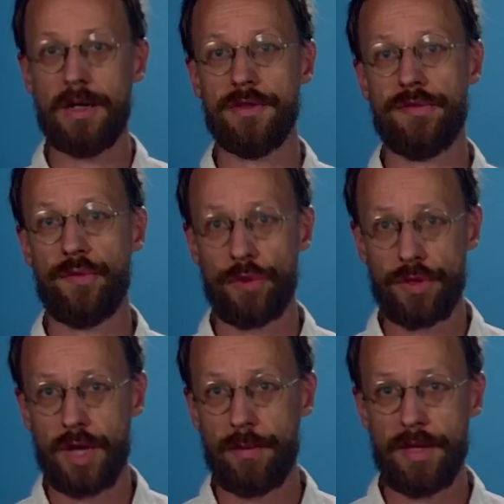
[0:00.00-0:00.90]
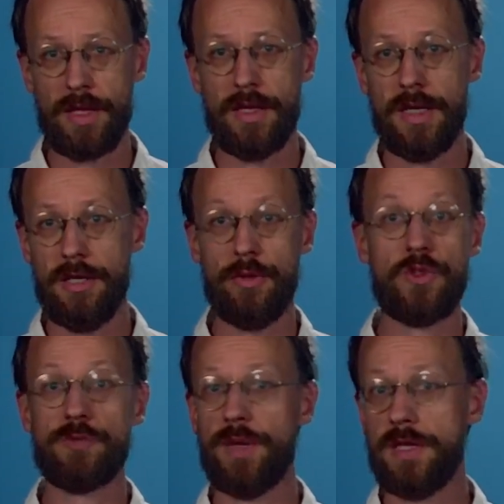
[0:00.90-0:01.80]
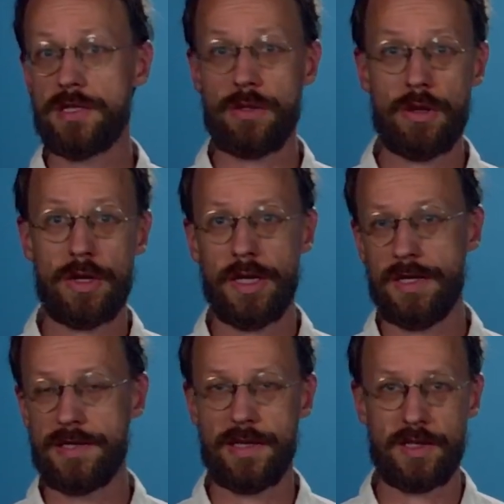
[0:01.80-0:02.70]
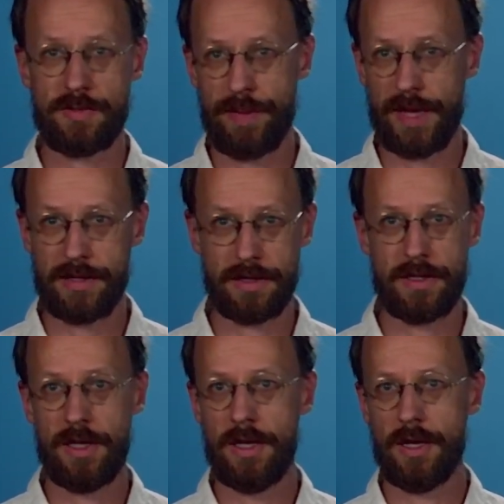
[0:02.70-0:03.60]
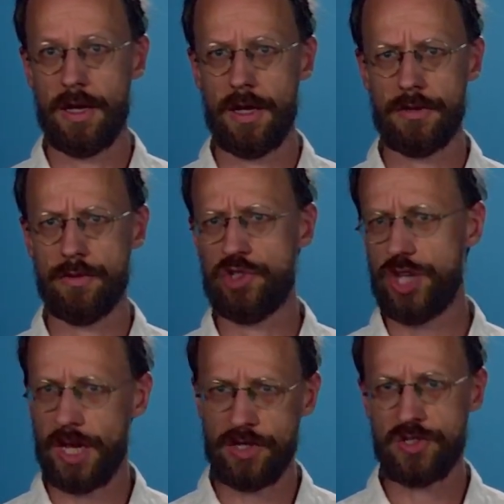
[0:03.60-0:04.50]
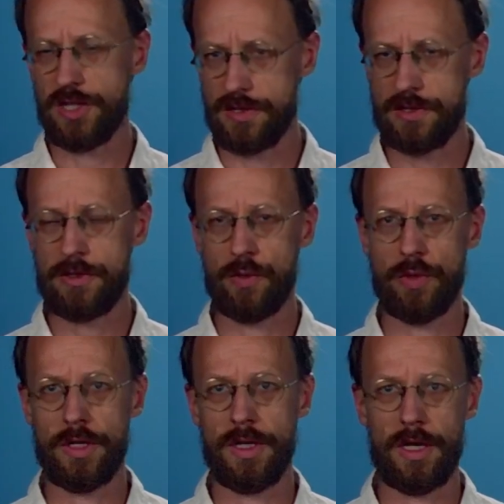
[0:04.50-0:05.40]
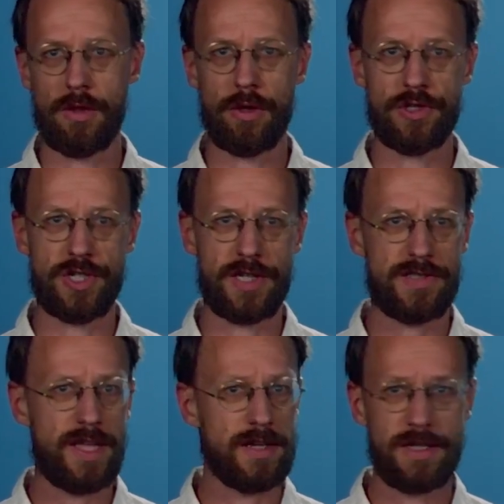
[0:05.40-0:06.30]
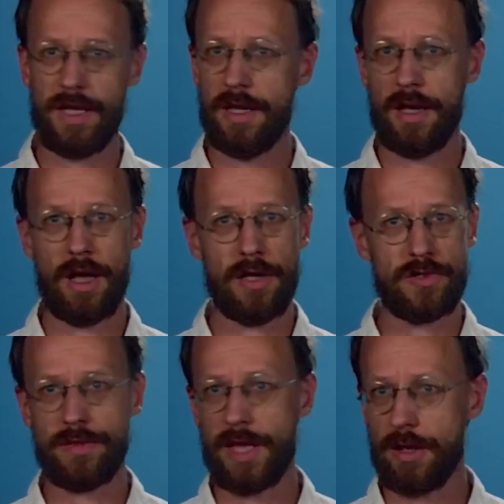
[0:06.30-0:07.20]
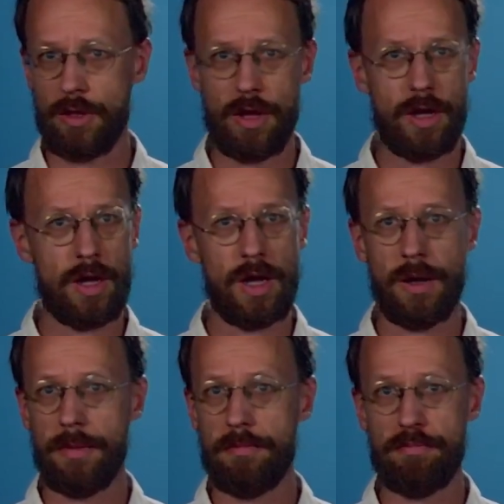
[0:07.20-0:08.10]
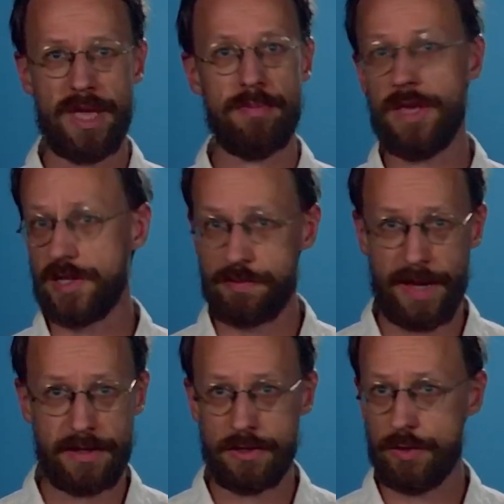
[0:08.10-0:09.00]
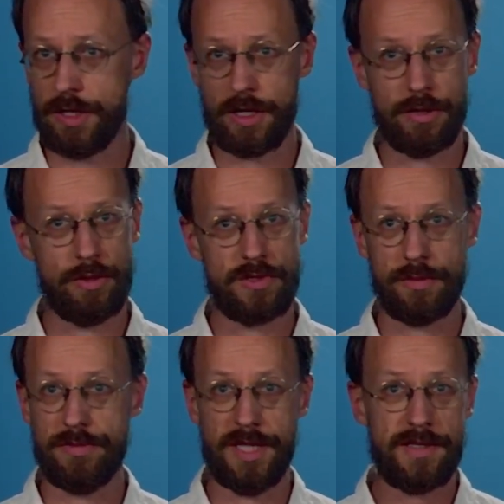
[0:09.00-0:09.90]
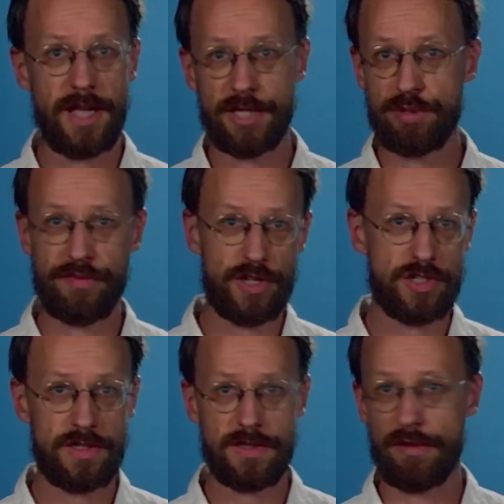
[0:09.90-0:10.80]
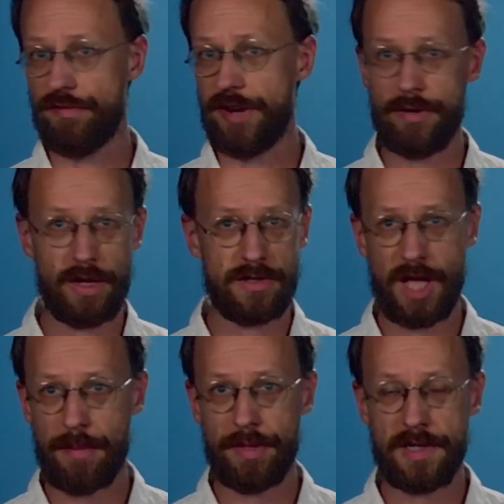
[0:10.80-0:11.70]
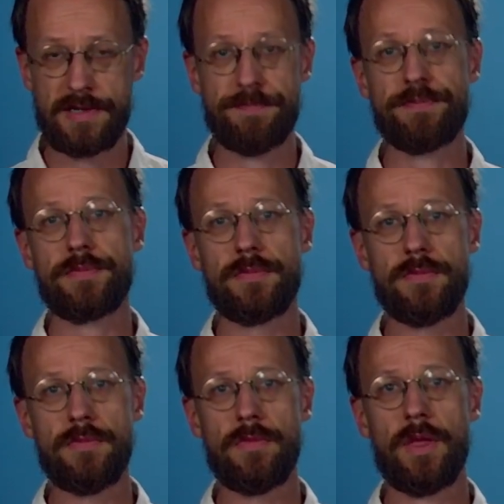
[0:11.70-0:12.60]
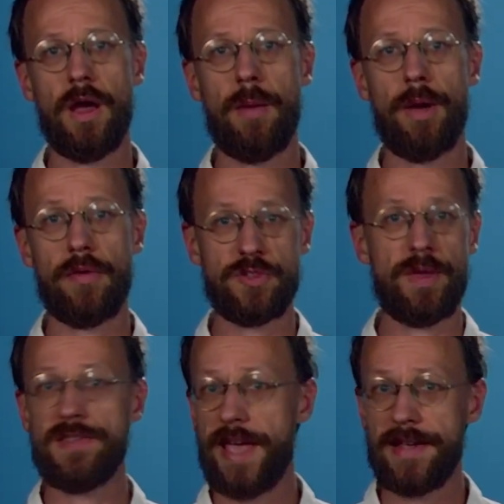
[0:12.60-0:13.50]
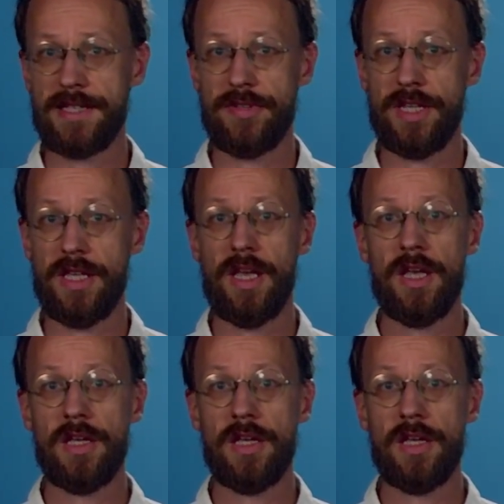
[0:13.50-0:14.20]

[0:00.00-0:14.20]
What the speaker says: the forthcoming EU space law is expected to change this to a large extent. So that law may be expected to include some detailed provisions on varying topics of space activity